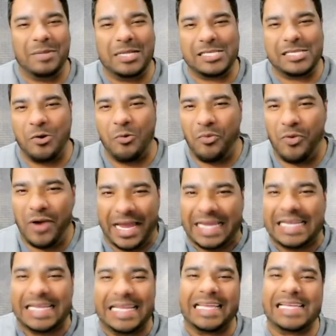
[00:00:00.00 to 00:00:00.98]
is
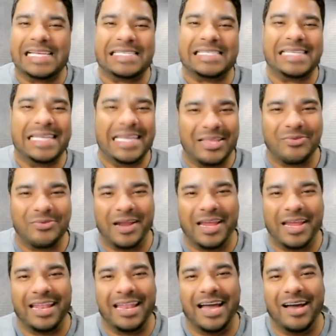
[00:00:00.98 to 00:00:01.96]
grinding his teeth
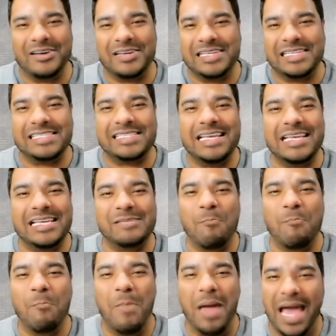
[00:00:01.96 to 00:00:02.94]
right now. He's, he's
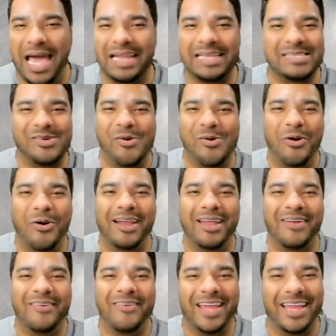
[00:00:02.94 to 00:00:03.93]
mad as a
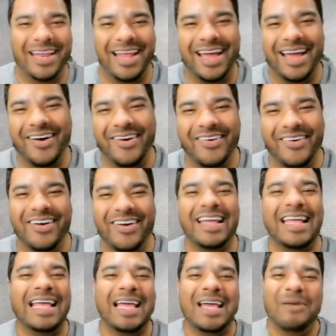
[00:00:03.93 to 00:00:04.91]
hornet right now
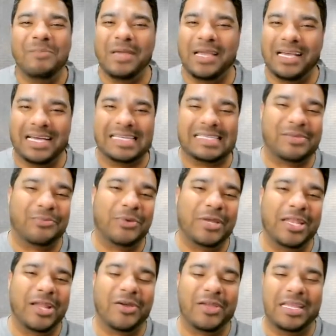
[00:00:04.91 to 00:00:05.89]
because we
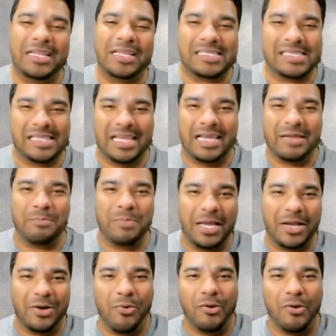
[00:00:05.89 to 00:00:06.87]
know he doesn't like
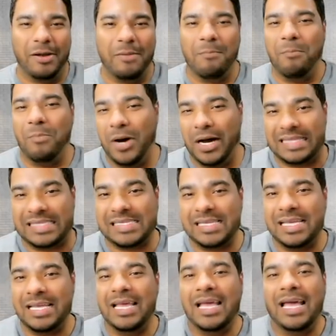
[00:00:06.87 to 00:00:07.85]
Bitcoin. But
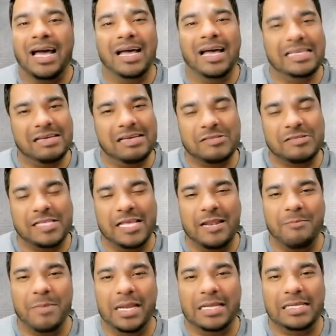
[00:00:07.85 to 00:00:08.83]
as I've
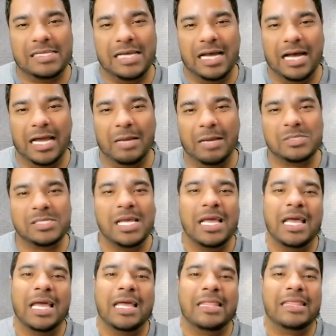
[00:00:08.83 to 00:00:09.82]
stated many times,
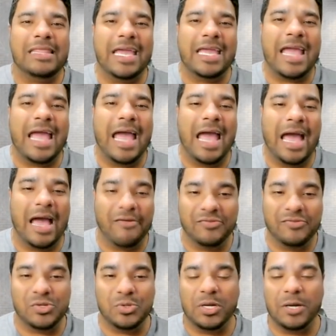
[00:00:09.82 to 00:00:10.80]
they have
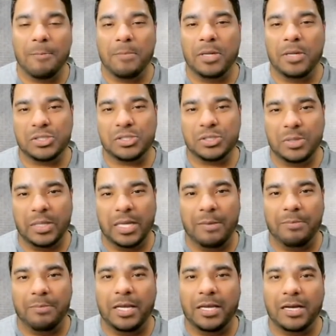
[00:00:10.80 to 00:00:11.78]
to
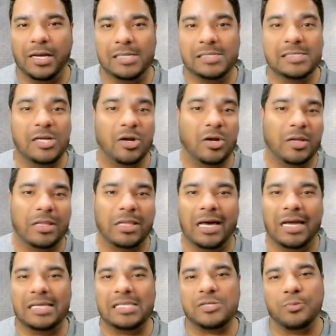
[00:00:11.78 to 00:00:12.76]
capitulate because their
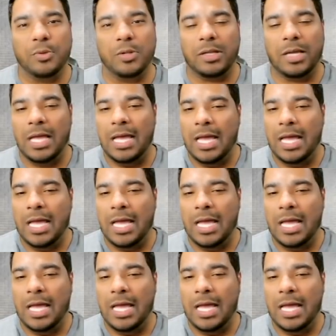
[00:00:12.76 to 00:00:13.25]
clients will